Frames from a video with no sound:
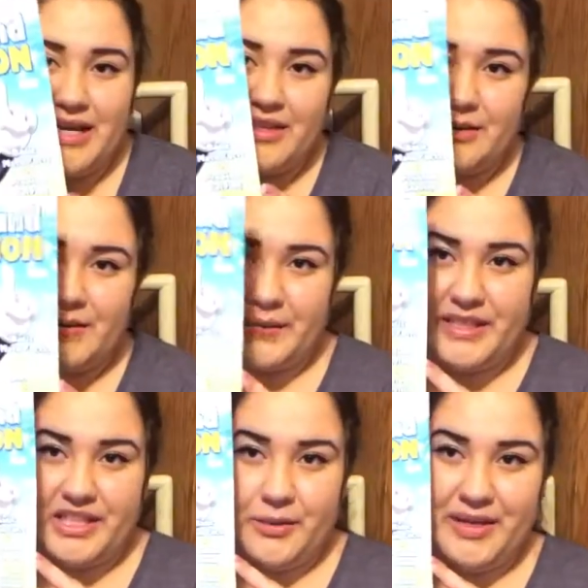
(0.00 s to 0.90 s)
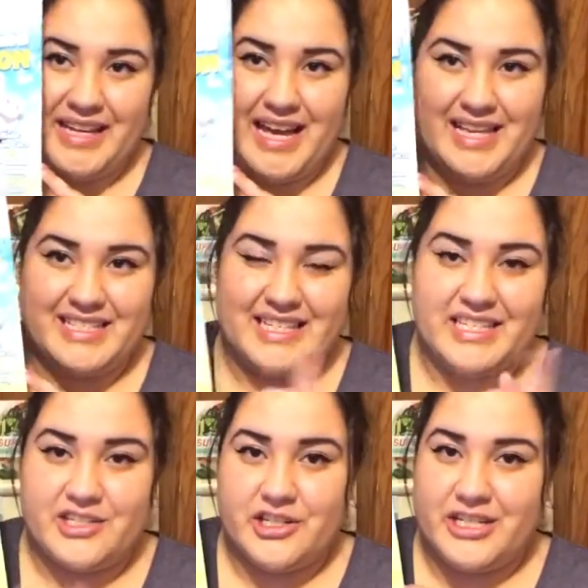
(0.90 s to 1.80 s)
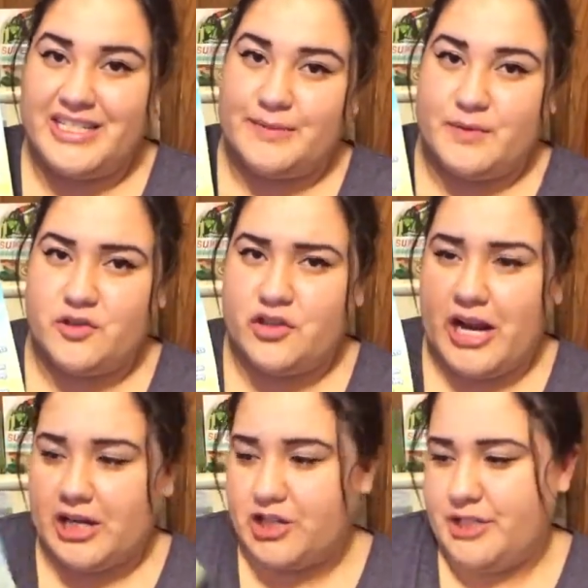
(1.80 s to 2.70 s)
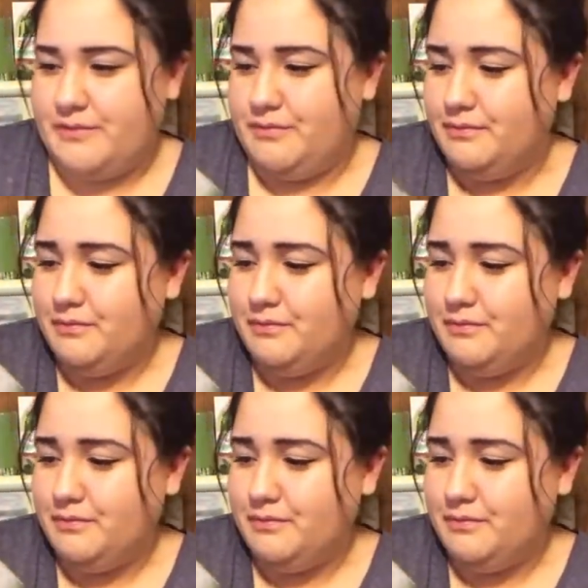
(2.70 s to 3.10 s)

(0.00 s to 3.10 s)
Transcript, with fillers: I thought it was really cute, and it has addition and subtraction.